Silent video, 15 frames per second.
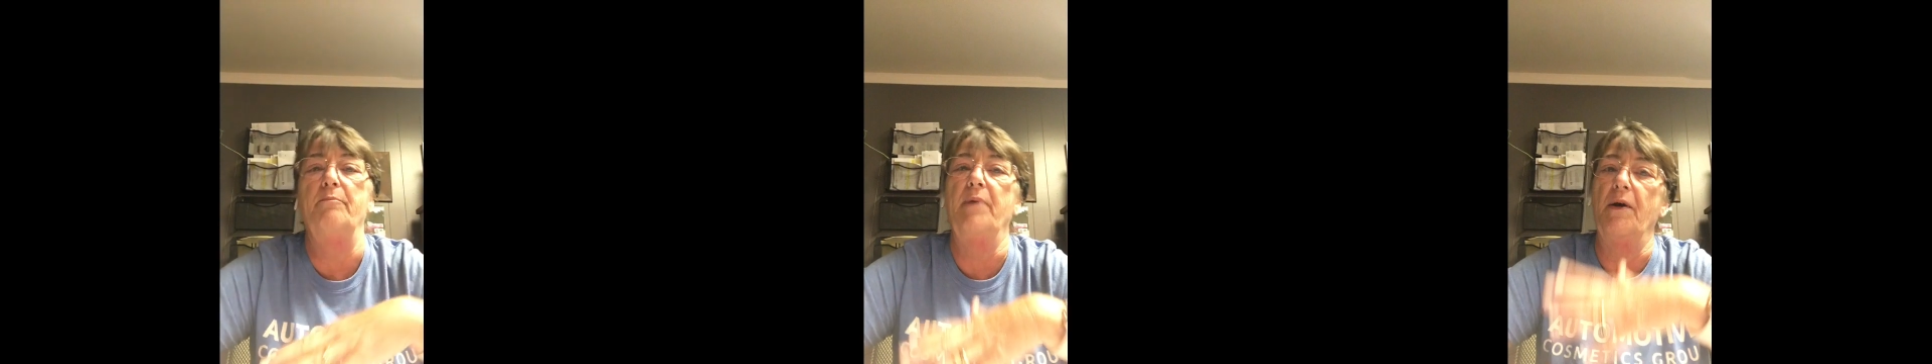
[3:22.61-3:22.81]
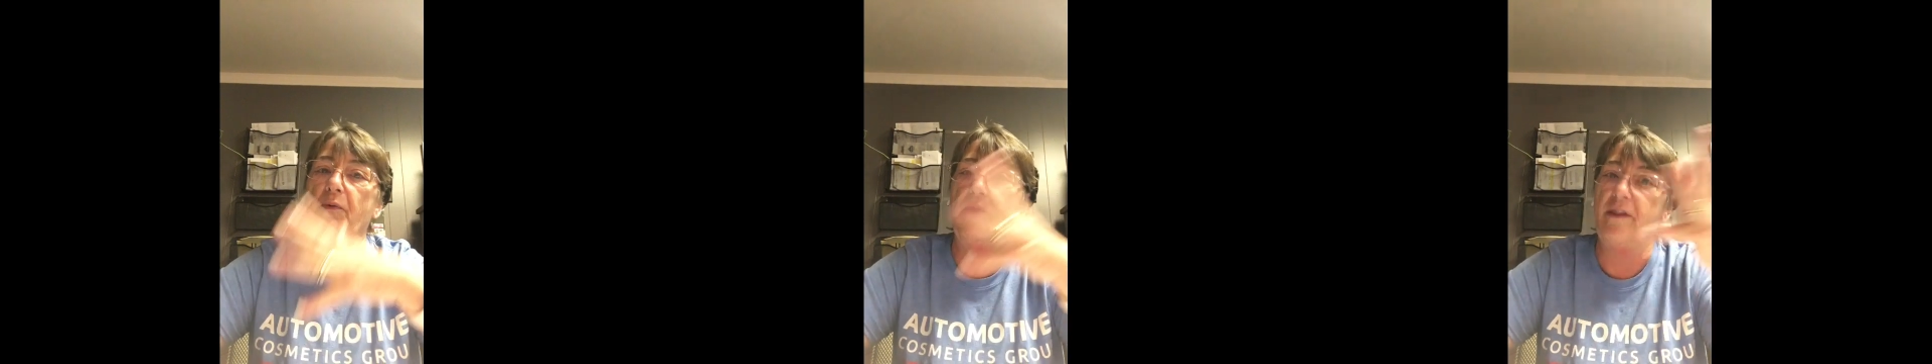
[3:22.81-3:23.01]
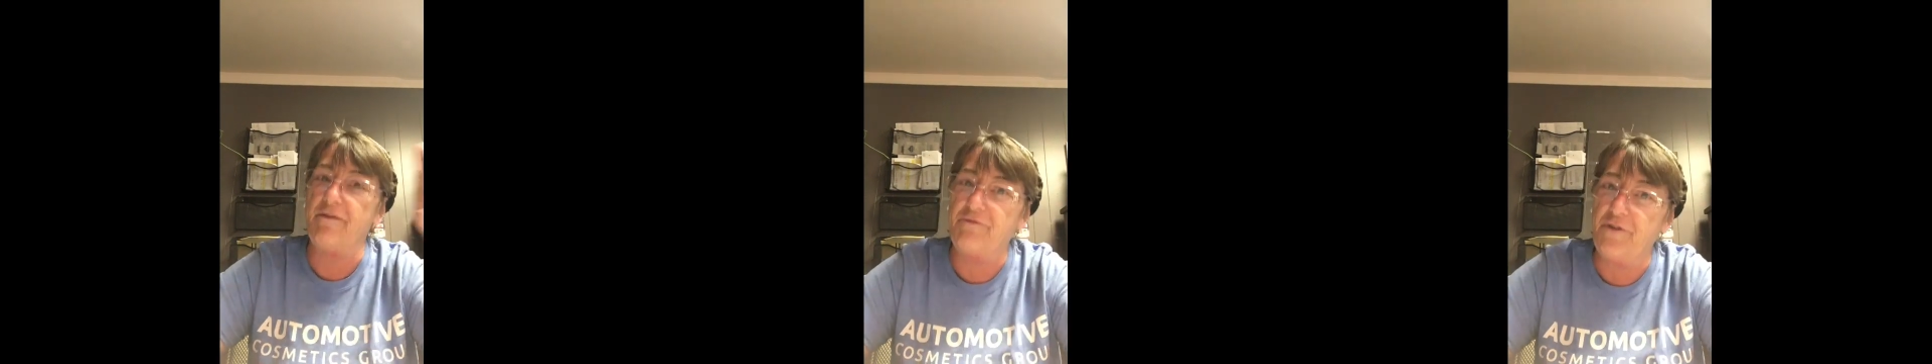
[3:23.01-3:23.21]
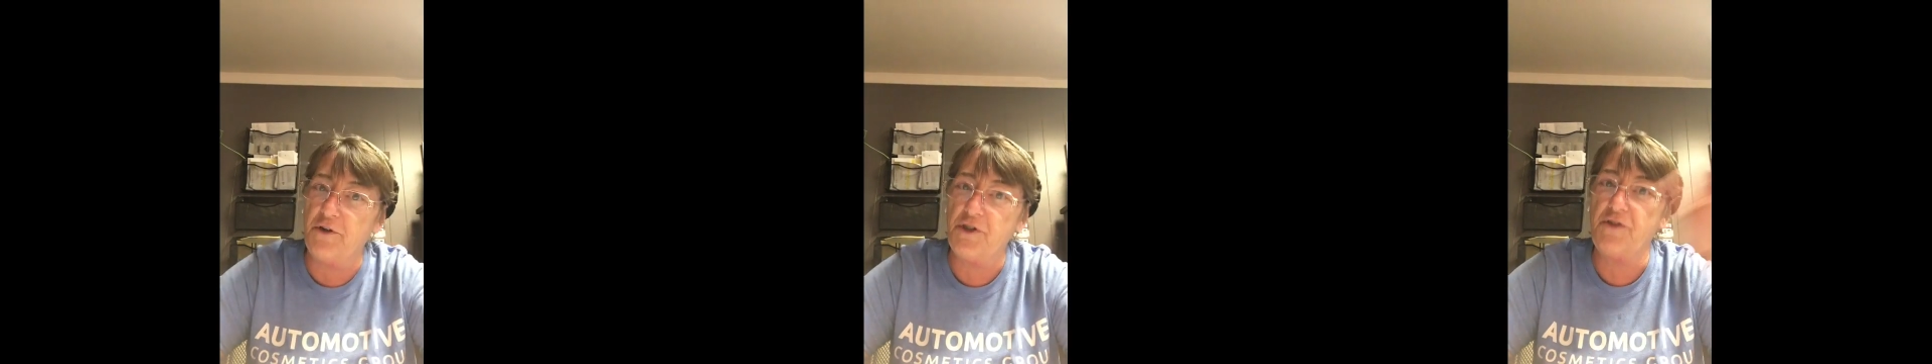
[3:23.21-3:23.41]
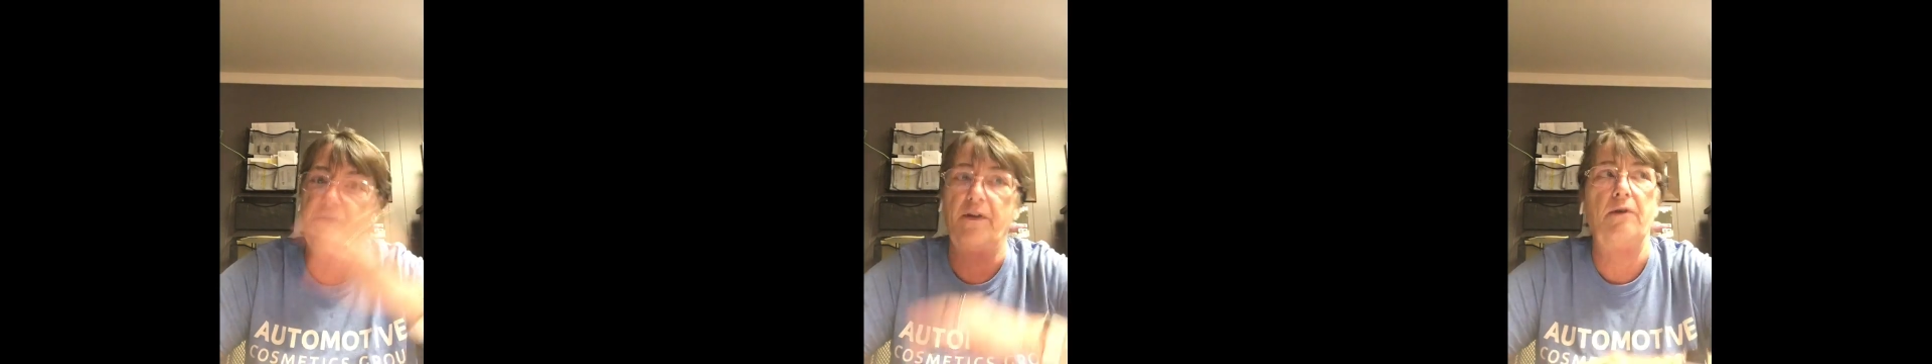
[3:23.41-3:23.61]
But with the
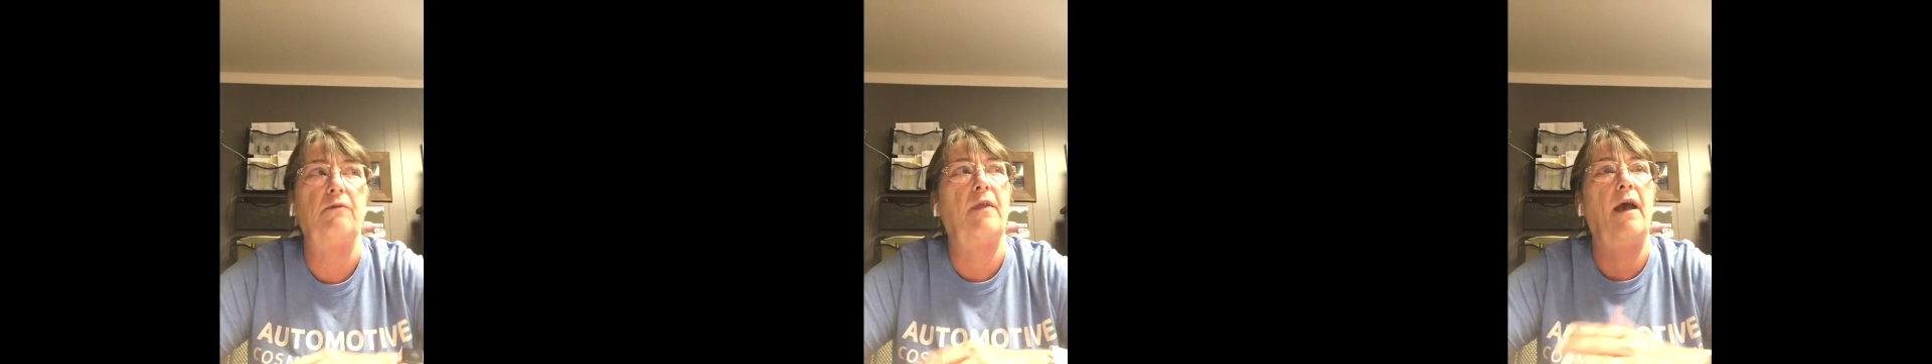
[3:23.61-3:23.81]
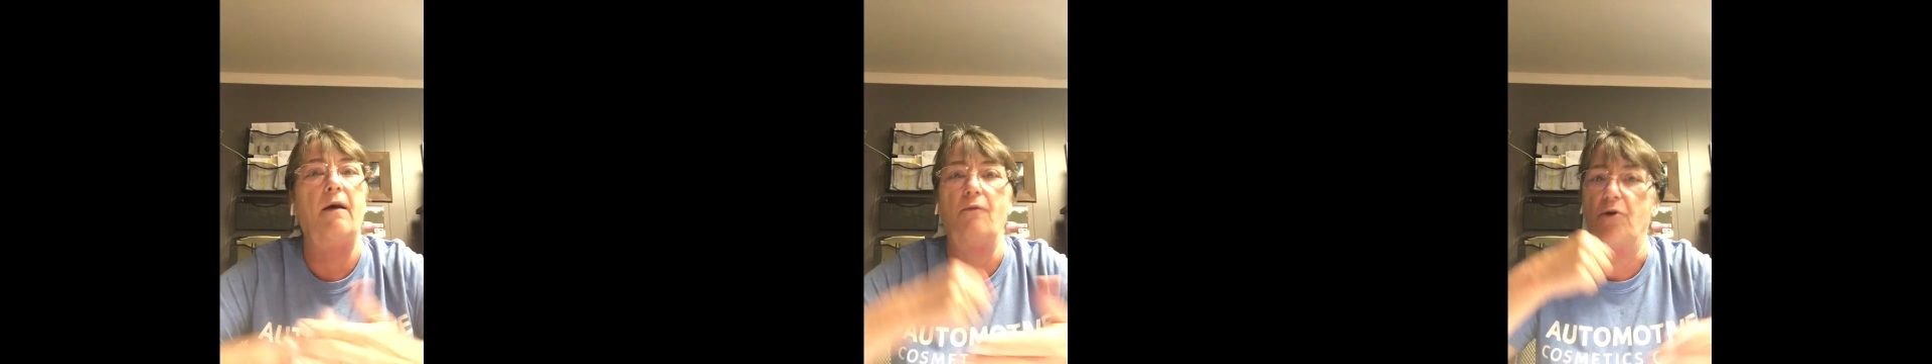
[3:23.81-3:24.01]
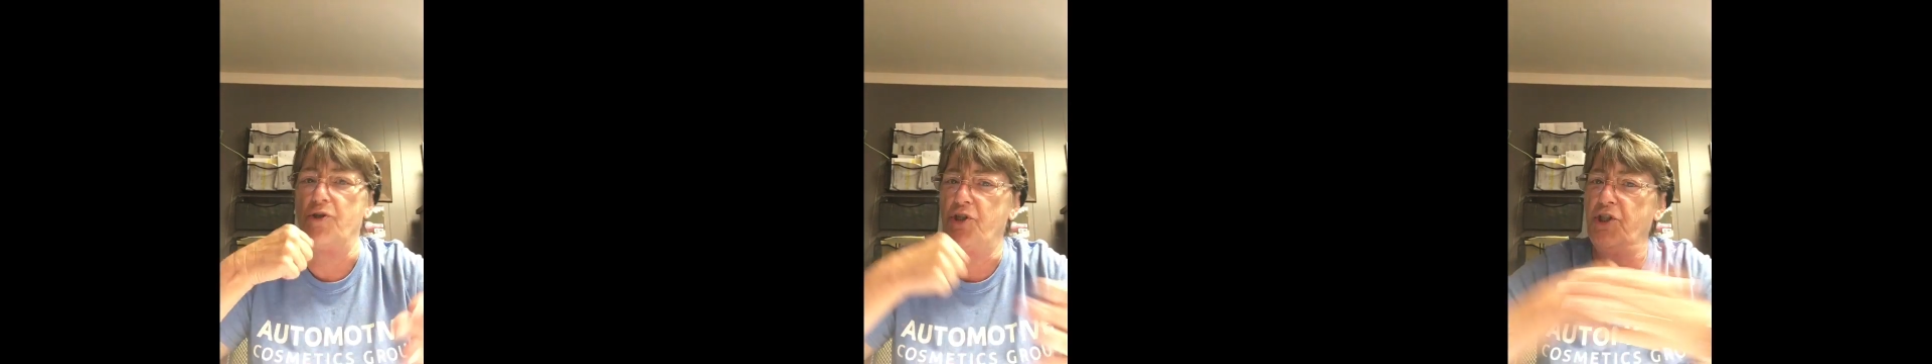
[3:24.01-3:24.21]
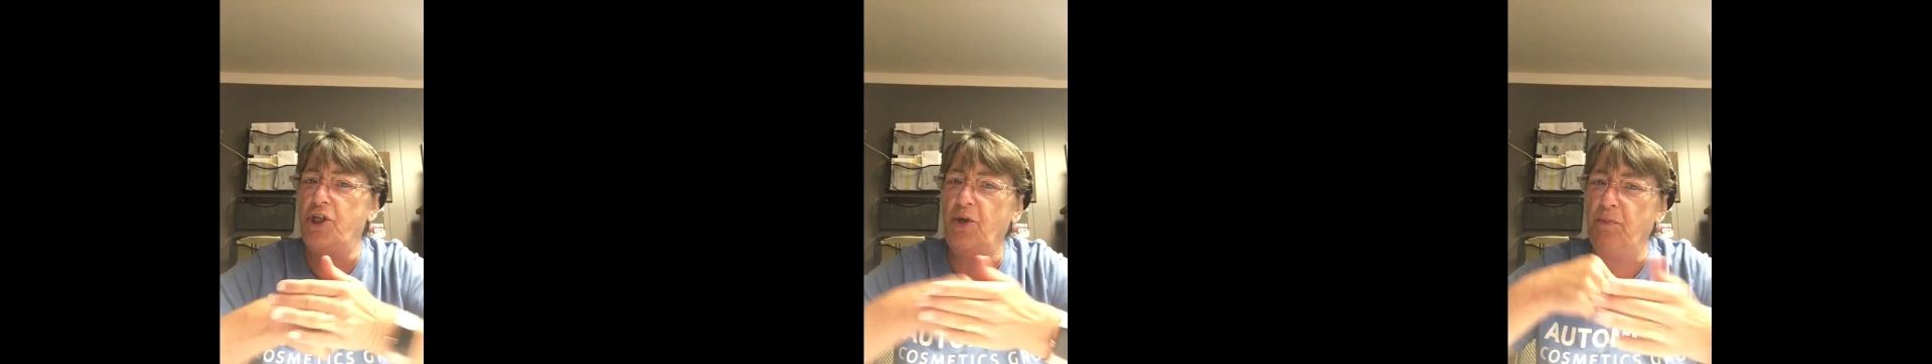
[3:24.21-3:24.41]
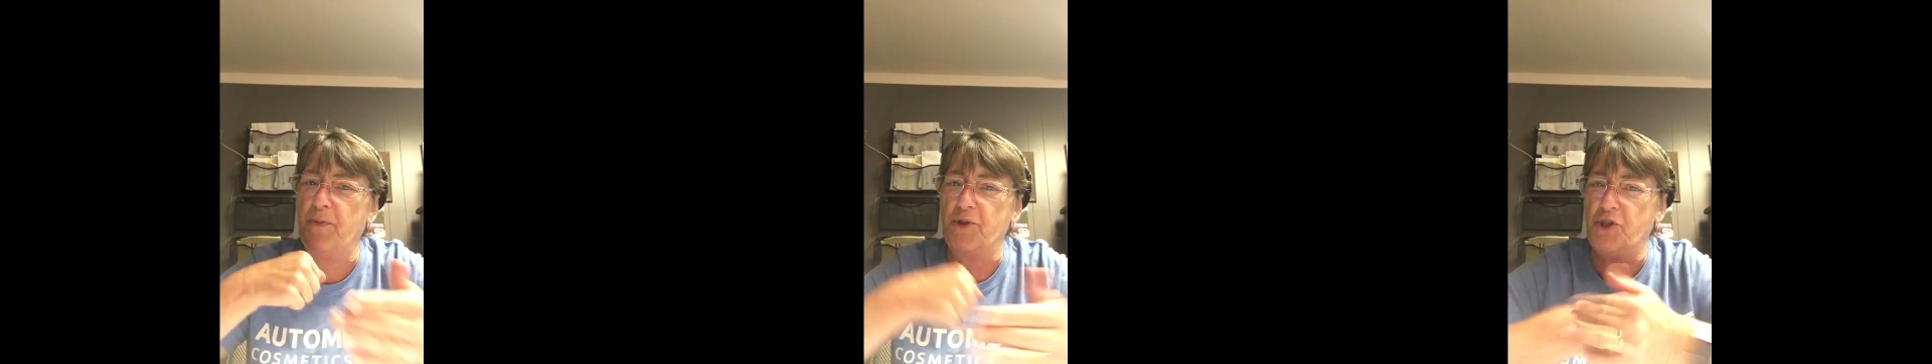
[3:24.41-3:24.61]
first few, they were
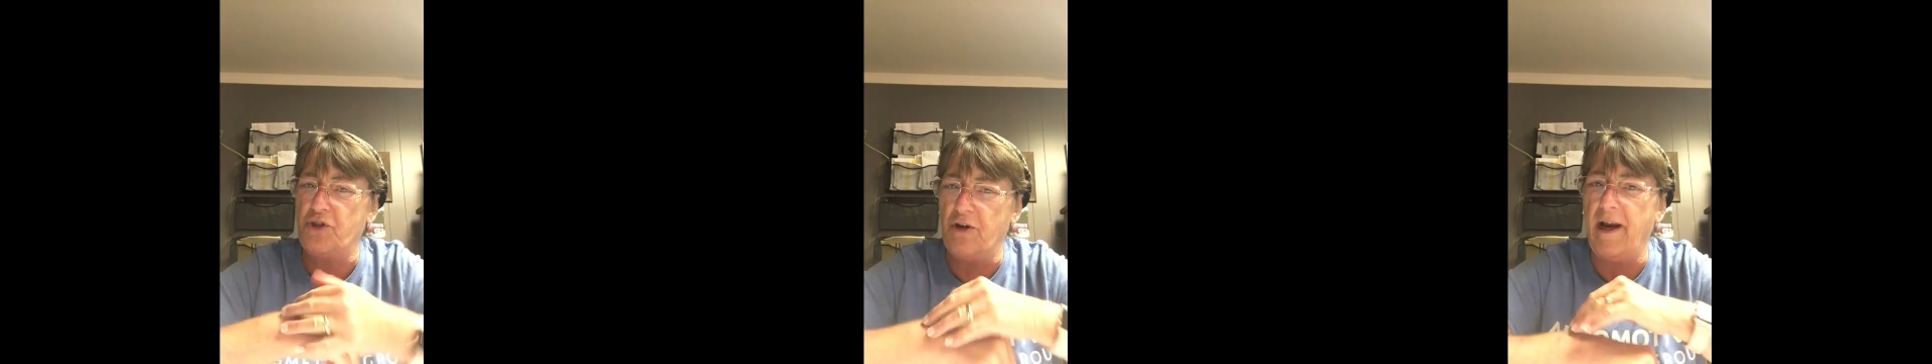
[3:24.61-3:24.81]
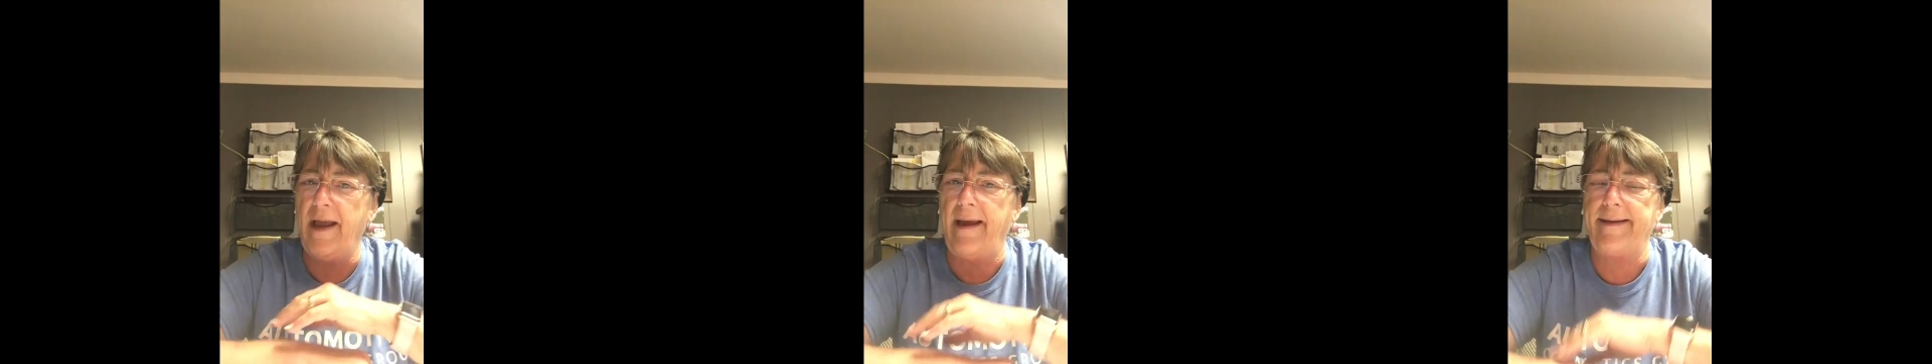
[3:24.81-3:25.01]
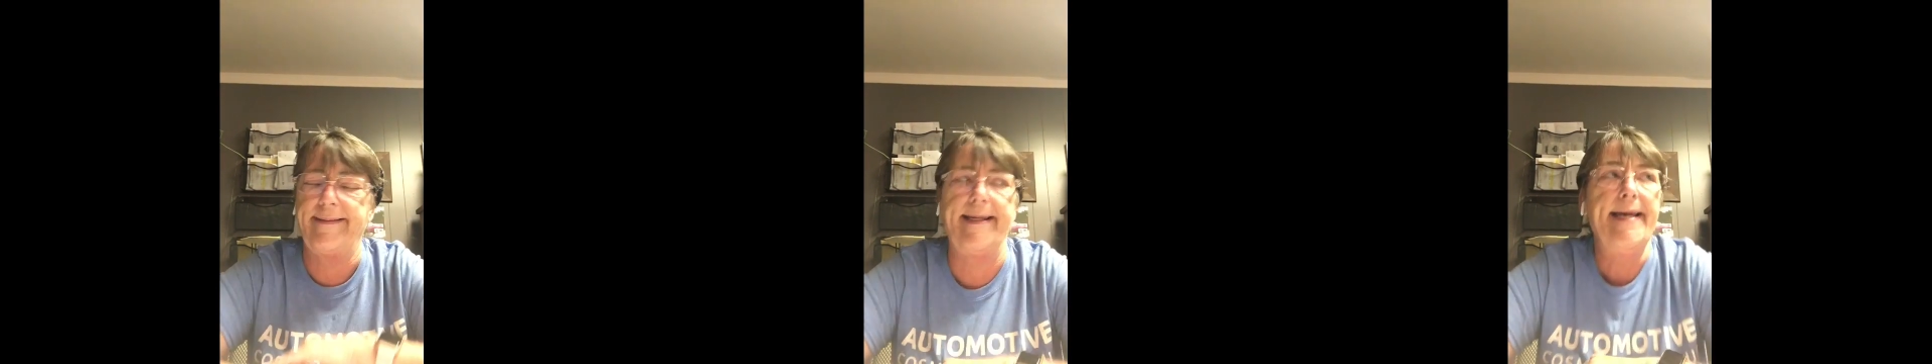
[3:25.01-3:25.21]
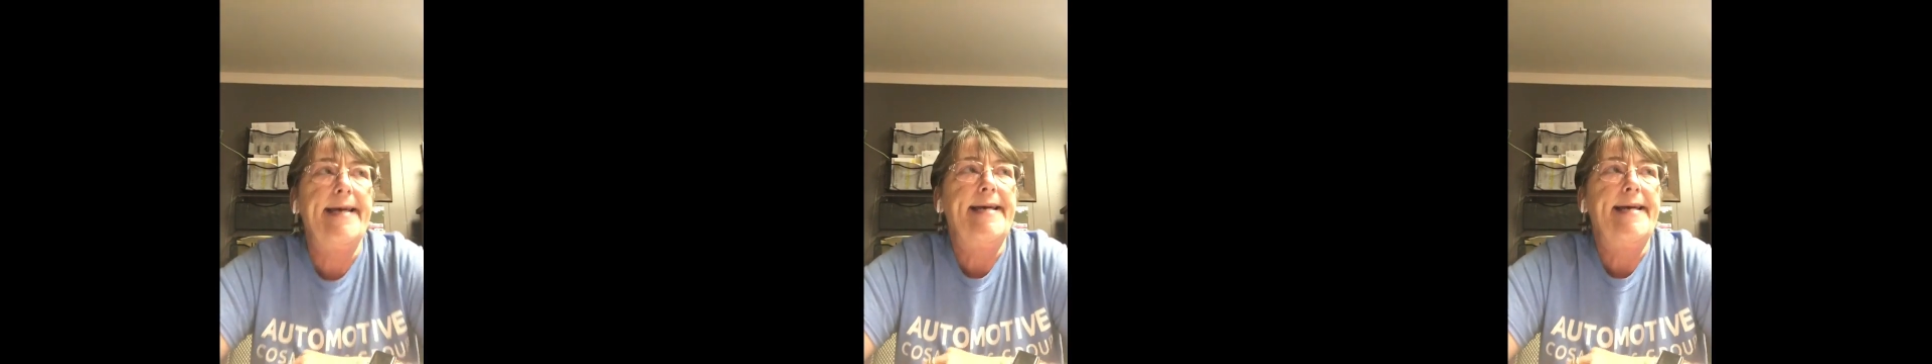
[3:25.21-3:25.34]
super strict.